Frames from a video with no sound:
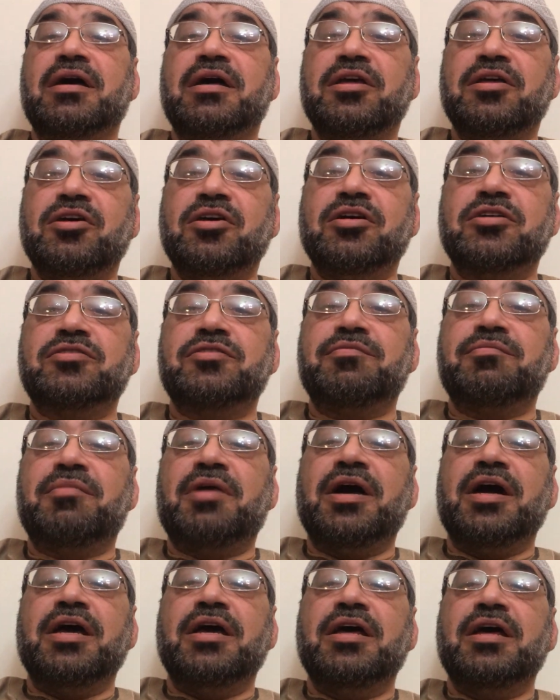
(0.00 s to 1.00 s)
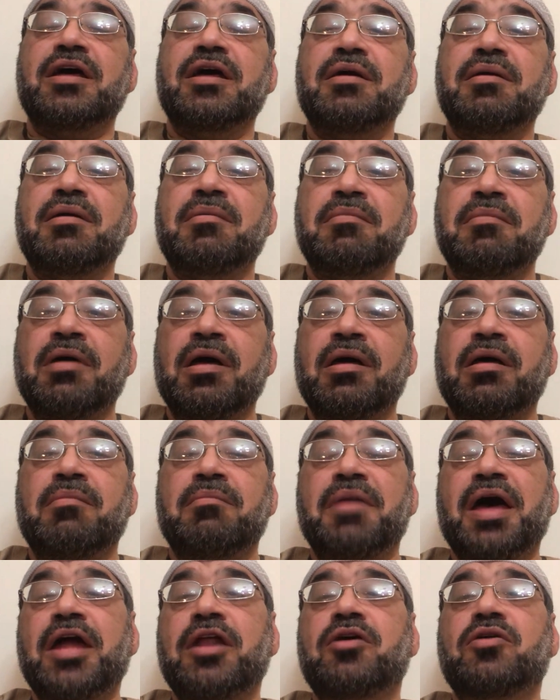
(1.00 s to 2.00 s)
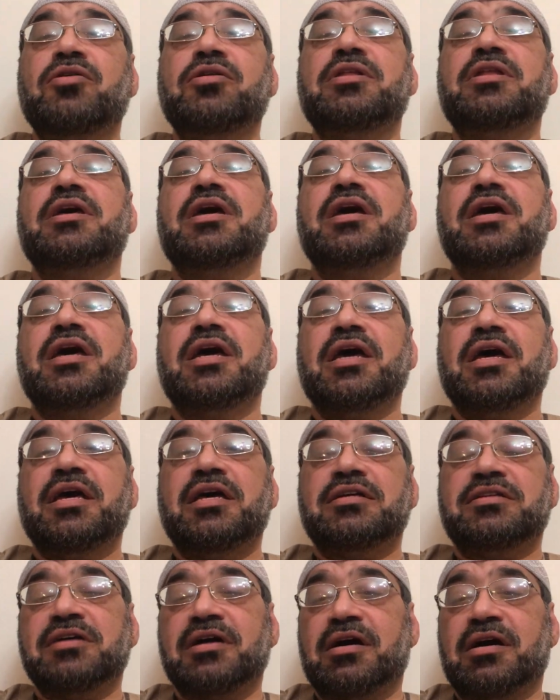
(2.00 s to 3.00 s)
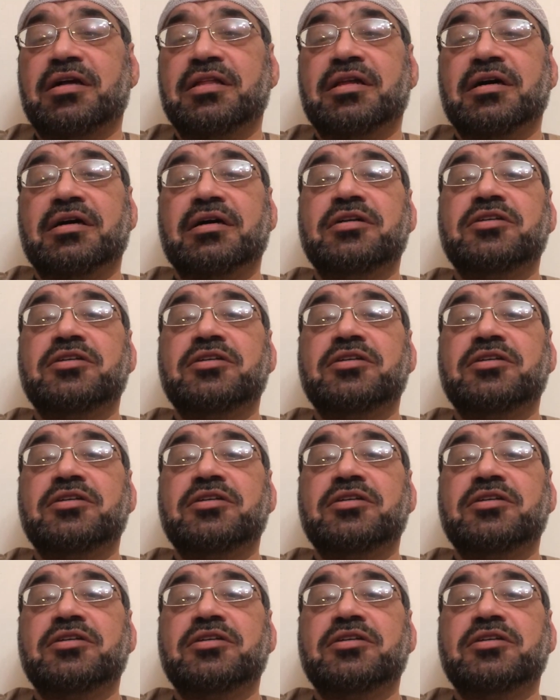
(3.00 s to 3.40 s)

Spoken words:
years of my manhood is in Qatar.